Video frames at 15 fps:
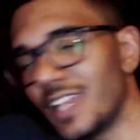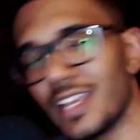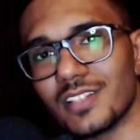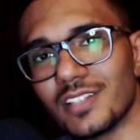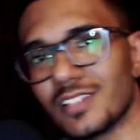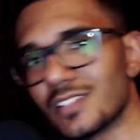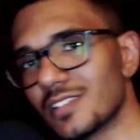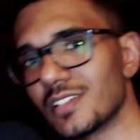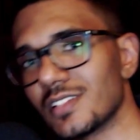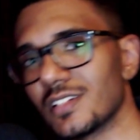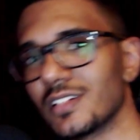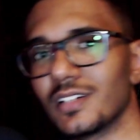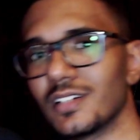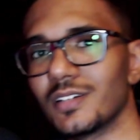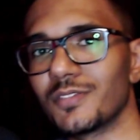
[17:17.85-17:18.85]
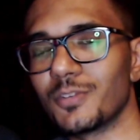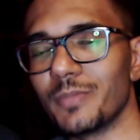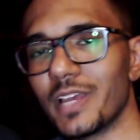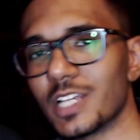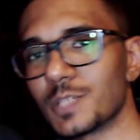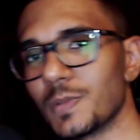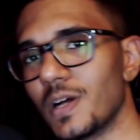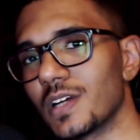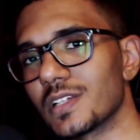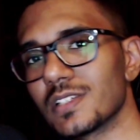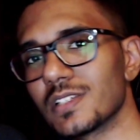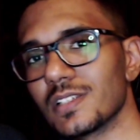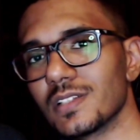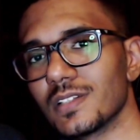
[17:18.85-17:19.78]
latest uh, from Xbox.